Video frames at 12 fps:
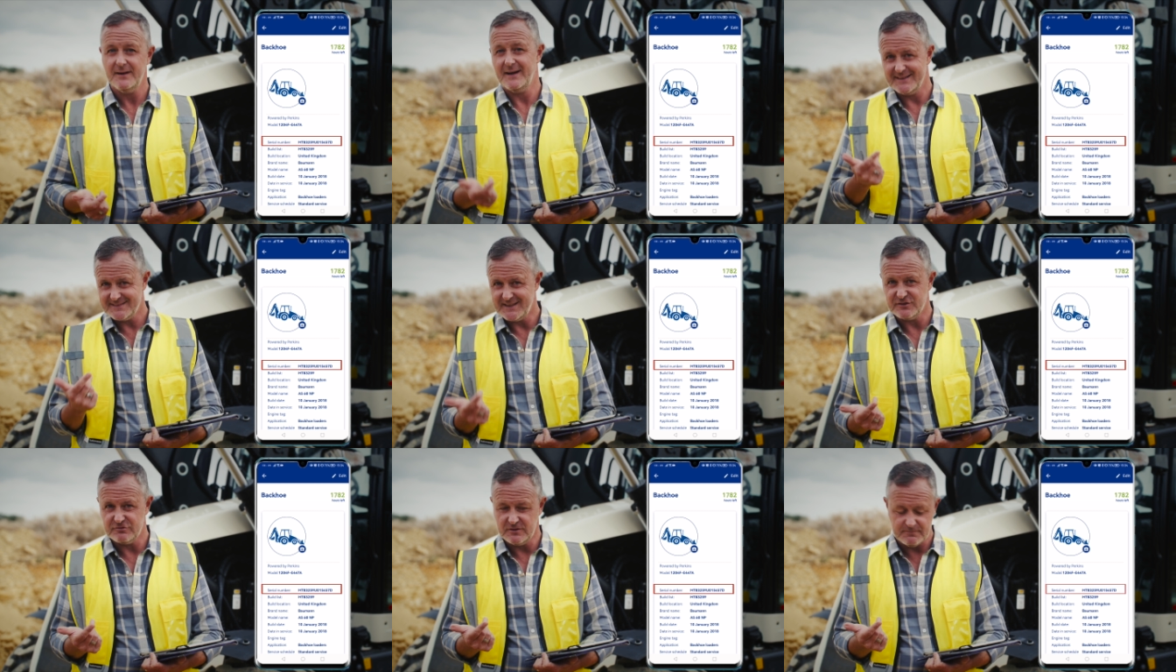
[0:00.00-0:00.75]

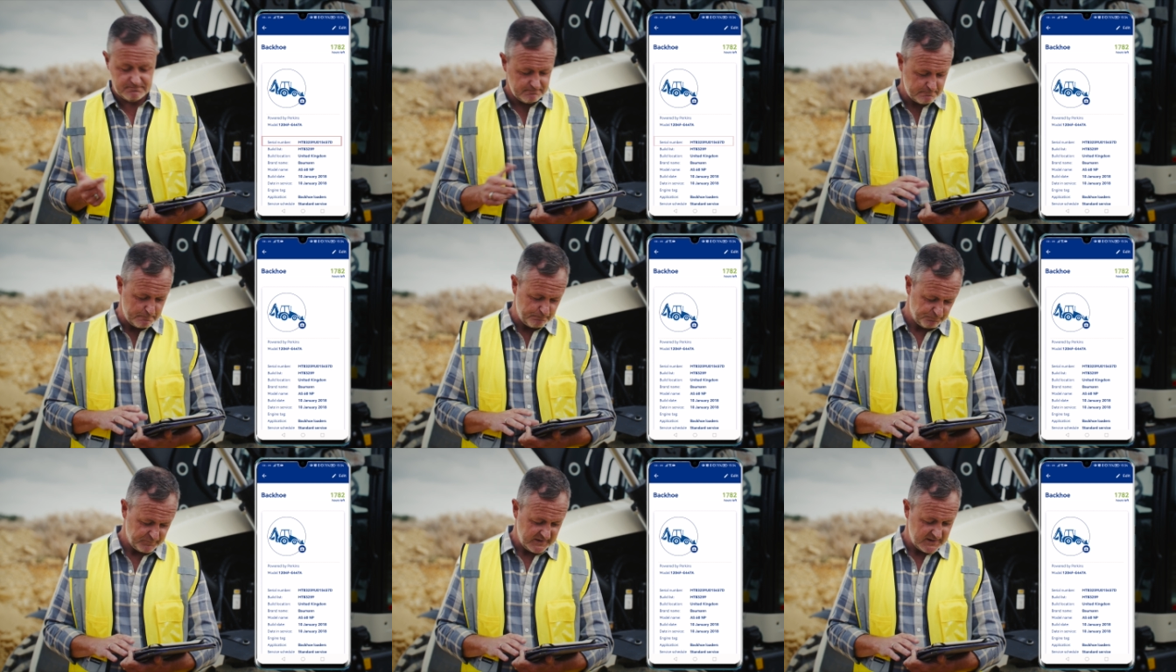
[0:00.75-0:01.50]
etc.
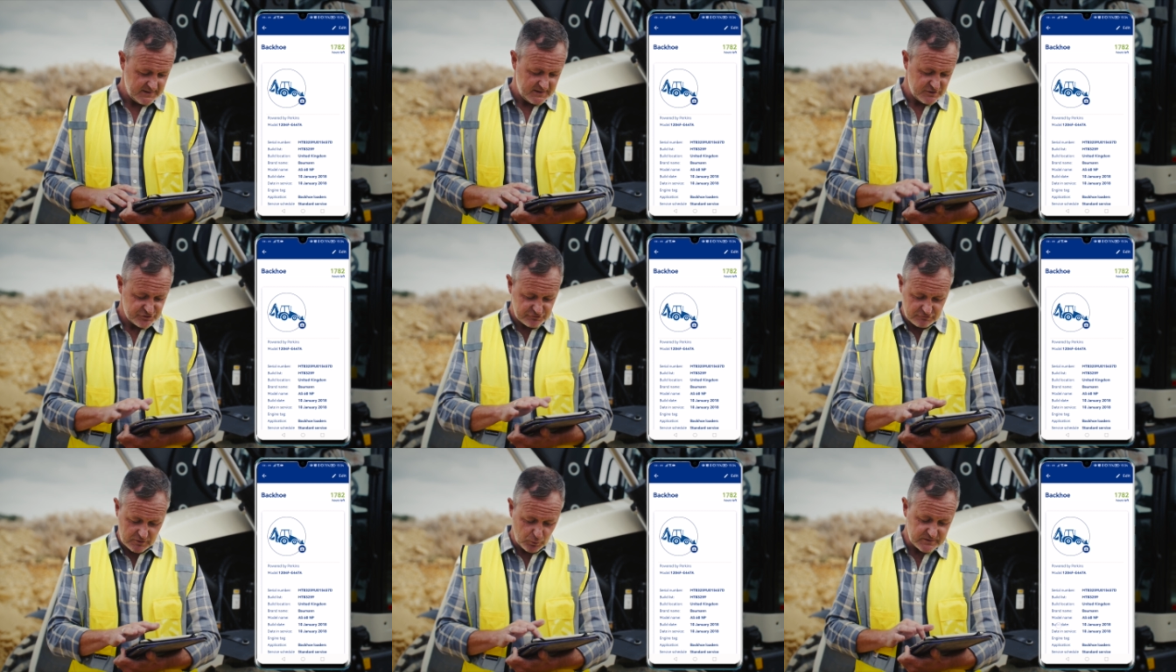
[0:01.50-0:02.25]

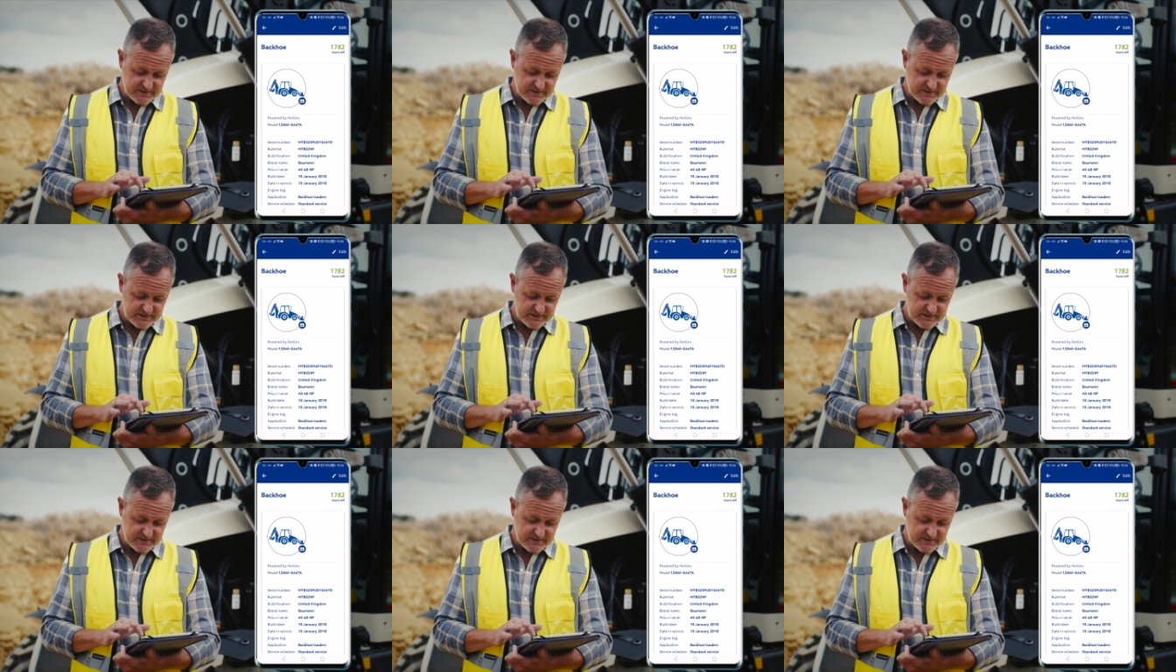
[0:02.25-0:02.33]
Scroll